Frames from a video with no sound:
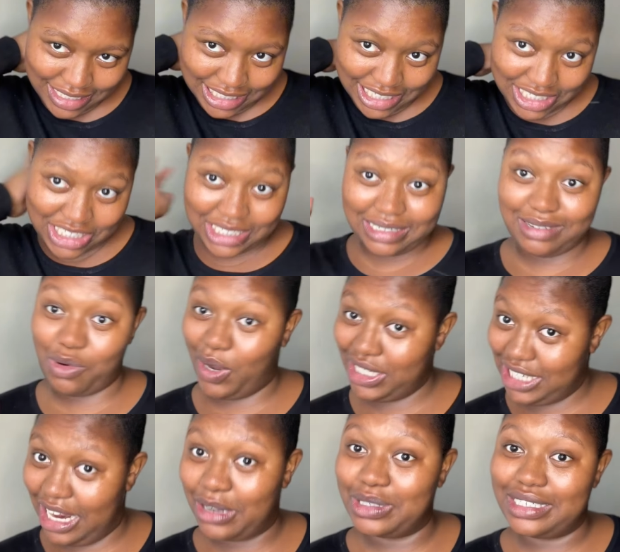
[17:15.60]
just watch
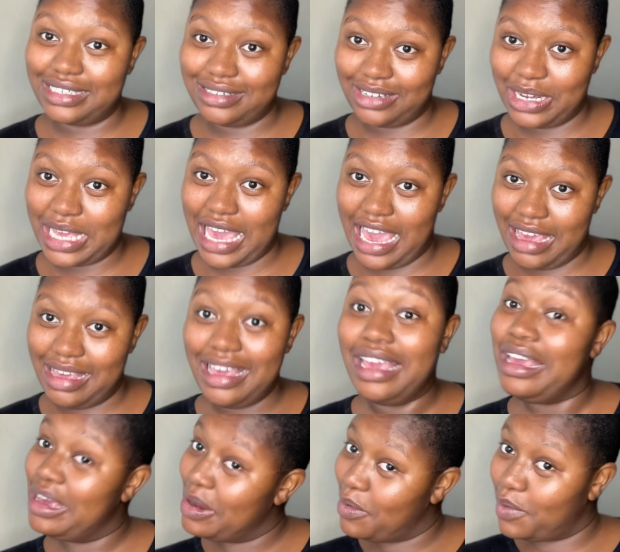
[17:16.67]
out okay
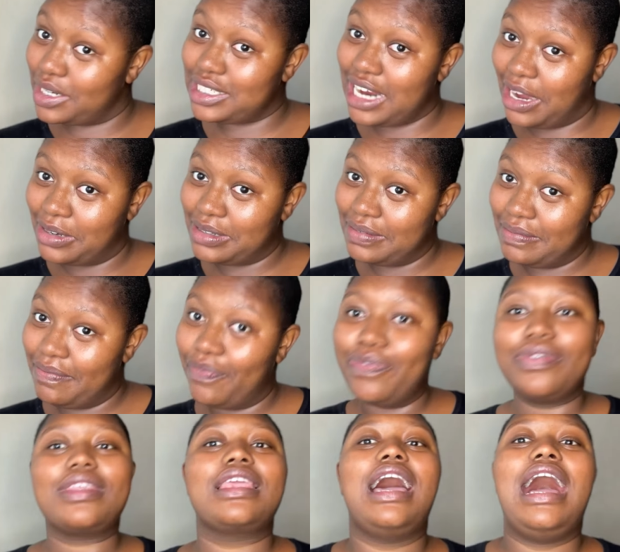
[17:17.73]
watch out
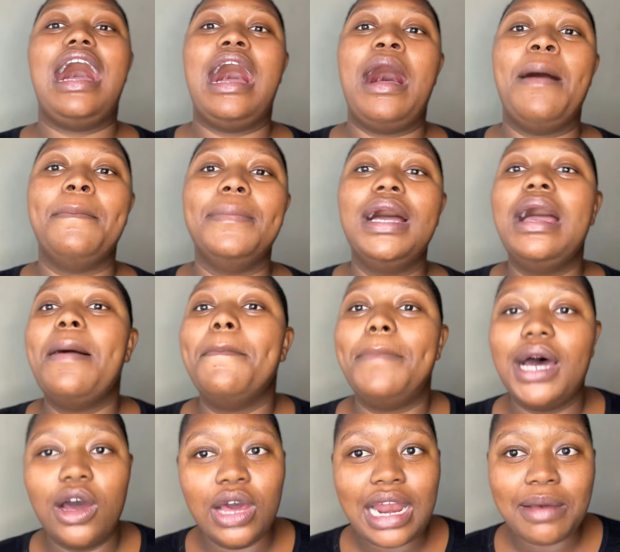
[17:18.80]
um but
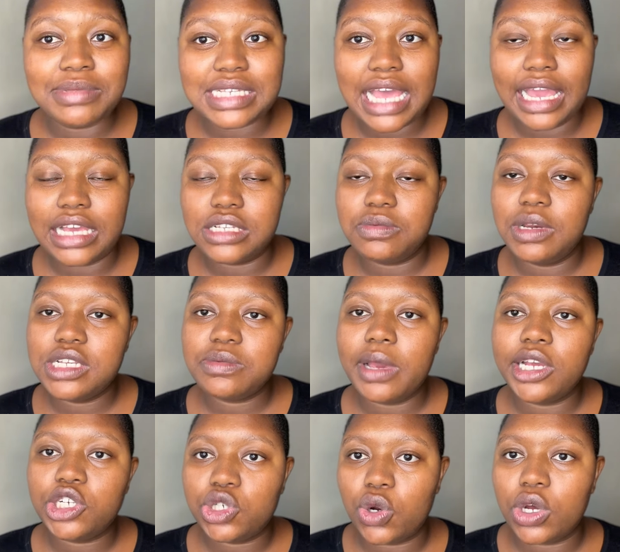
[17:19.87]
all i'm saying is please
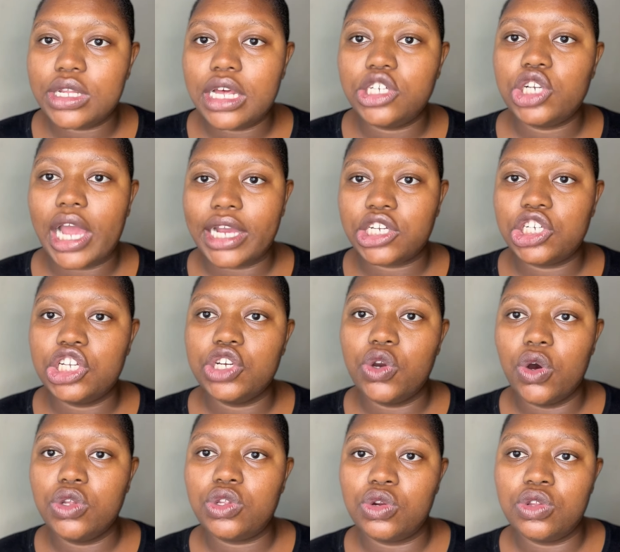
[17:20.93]
make sure that you actually
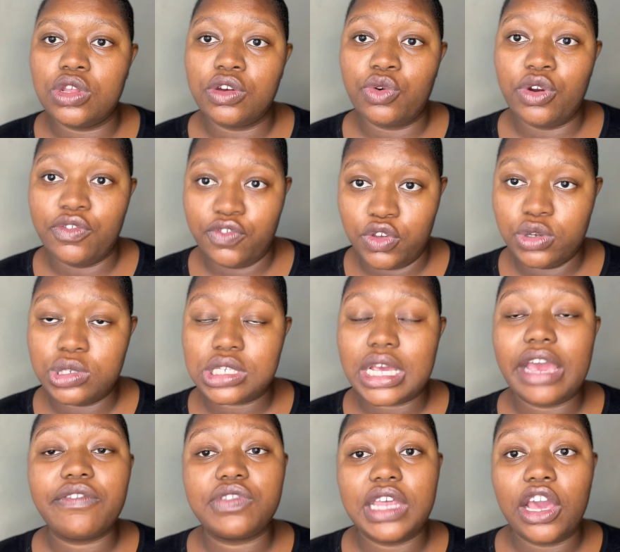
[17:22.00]
go through the reviews
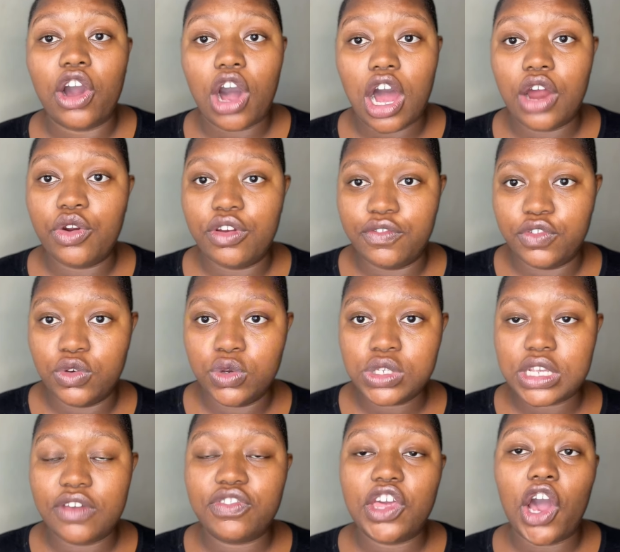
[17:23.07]
if there are reviews
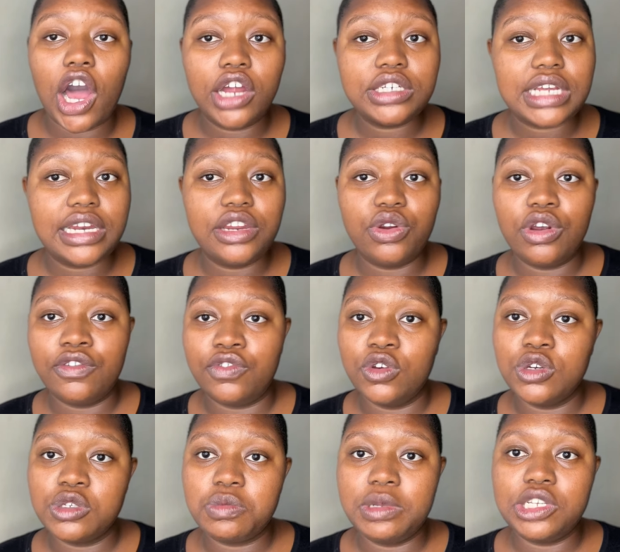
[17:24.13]
if there aren't any
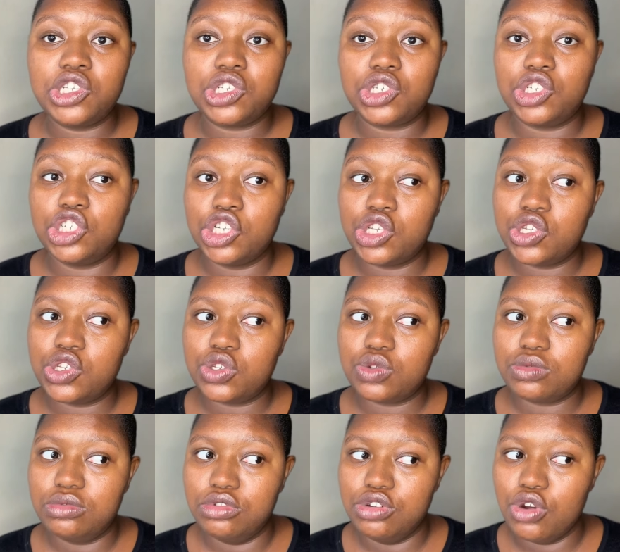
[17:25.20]
reviews please
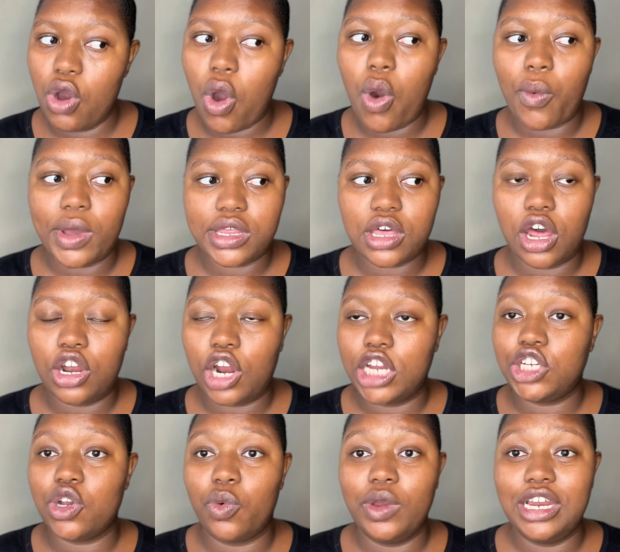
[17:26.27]
just know whether or
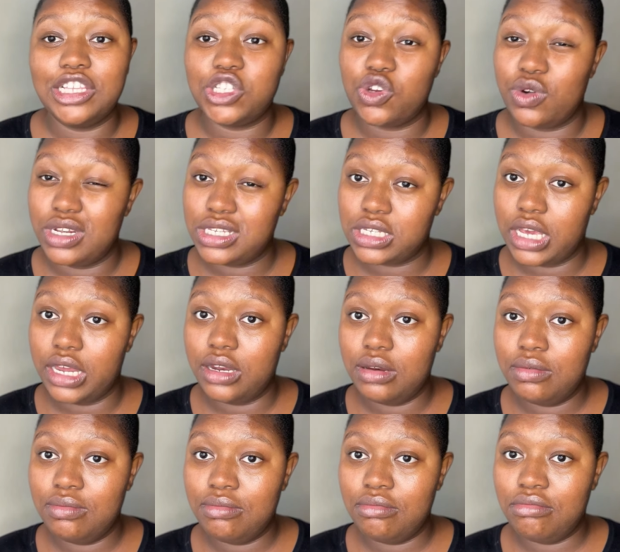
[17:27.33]
not you're willing to risk it
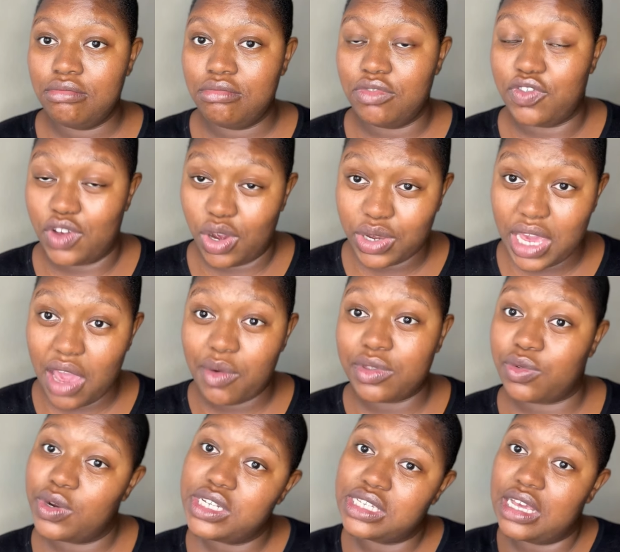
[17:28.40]
if you're okay with
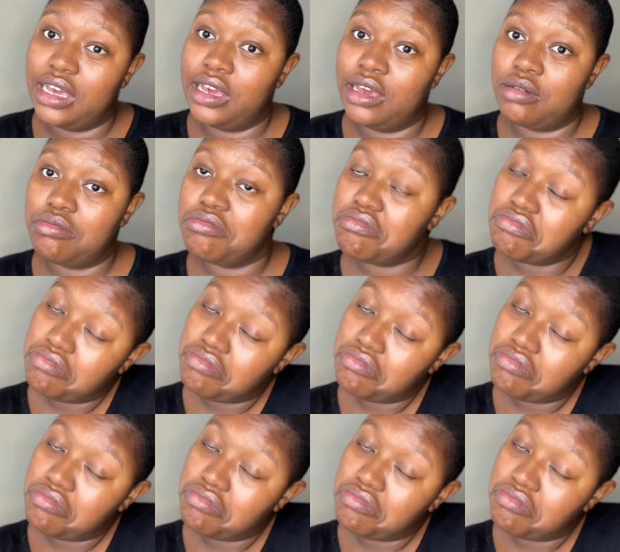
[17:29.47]
risking it